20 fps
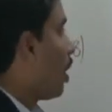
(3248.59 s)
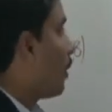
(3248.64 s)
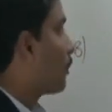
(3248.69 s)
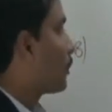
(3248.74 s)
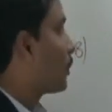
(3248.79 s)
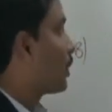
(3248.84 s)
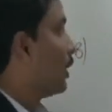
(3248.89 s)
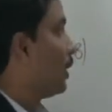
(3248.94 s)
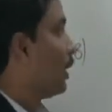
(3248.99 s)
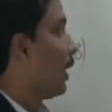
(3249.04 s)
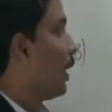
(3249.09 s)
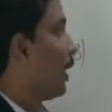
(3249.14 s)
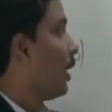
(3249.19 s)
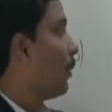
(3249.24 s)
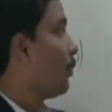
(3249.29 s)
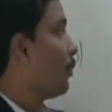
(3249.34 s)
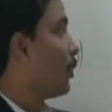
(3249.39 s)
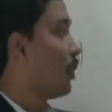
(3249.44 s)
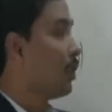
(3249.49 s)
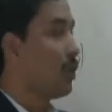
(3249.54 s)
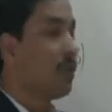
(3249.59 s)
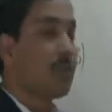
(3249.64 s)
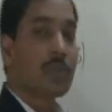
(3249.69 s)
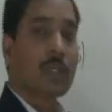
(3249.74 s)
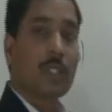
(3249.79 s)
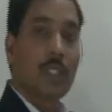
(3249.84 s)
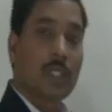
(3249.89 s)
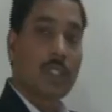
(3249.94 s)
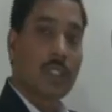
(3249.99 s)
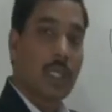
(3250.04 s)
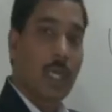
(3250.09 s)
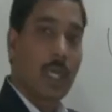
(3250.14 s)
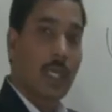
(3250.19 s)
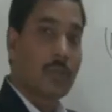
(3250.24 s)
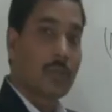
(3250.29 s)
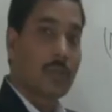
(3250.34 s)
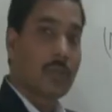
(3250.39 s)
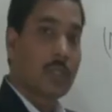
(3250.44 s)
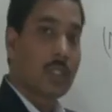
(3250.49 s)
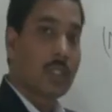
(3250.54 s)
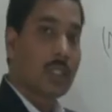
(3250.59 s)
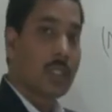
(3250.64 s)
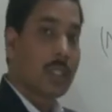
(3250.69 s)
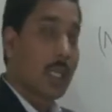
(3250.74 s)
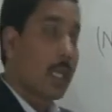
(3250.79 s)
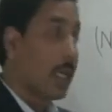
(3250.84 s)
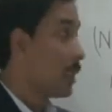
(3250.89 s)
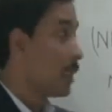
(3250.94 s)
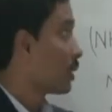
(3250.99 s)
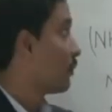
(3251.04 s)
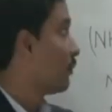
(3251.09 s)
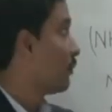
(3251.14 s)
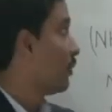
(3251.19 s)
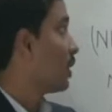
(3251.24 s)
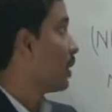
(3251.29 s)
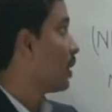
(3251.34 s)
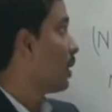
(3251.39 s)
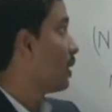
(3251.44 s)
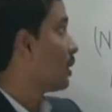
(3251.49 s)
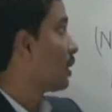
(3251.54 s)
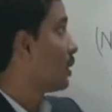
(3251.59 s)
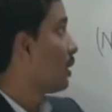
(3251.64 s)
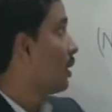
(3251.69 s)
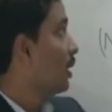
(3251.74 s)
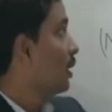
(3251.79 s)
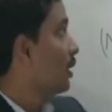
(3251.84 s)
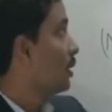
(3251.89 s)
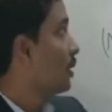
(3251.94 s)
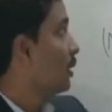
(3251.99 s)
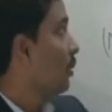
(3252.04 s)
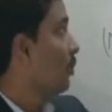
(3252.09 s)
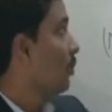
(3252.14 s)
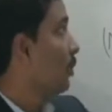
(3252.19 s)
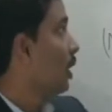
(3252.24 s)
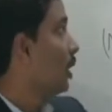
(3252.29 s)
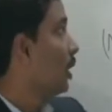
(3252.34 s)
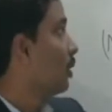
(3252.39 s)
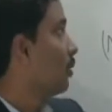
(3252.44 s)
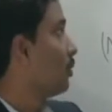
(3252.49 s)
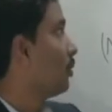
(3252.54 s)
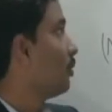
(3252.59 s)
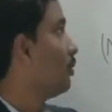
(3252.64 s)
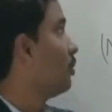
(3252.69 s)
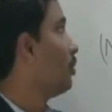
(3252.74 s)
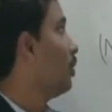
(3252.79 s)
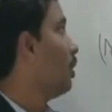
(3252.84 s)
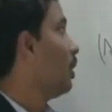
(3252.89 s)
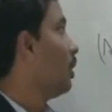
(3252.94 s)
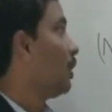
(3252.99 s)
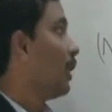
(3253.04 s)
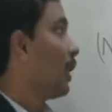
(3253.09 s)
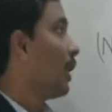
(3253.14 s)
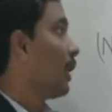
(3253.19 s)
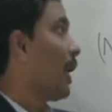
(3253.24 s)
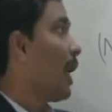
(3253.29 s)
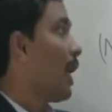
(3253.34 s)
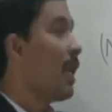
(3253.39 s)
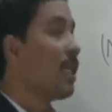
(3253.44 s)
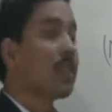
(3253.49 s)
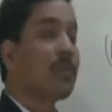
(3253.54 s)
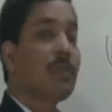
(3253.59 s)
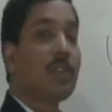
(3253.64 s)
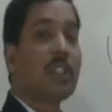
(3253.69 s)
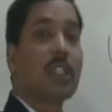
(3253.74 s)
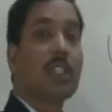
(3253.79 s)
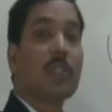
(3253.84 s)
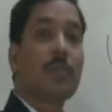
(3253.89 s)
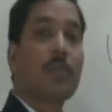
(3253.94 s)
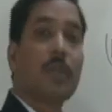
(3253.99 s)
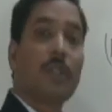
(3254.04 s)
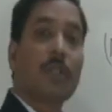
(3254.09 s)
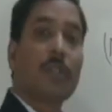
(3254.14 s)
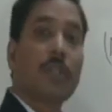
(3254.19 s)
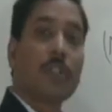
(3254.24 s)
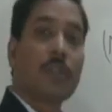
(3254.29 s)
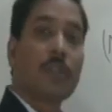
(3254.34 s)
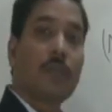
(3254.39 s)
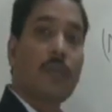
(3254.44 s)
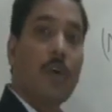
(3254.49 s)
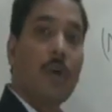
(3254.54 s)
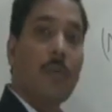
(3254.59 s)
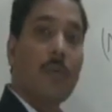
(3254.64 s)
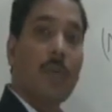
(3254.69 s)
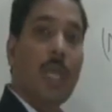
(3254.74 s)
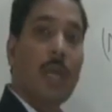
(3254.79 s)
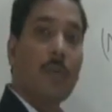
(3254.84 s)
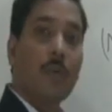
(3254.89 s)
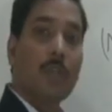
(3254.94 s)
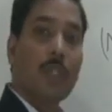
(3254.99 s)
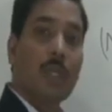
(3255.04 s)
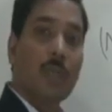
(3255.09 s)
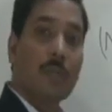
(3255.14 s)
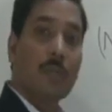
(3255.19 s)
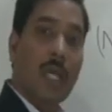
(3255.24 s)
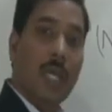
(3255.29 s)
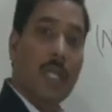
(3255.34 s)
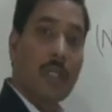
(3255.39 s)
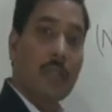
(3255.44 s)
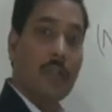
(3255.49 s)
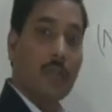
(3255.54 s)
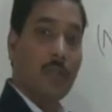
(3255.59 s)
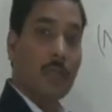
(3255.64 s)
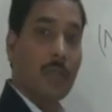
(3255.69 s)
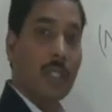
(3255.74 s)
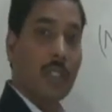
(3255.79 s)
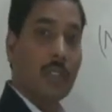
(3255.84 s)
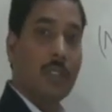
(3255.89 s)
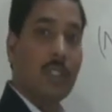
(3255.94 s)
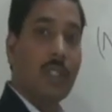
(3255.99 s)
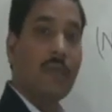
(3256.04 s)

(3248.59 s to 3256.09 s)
option A produces nitrogen gas which is similar to the gas which is produced from ammonium dichromate.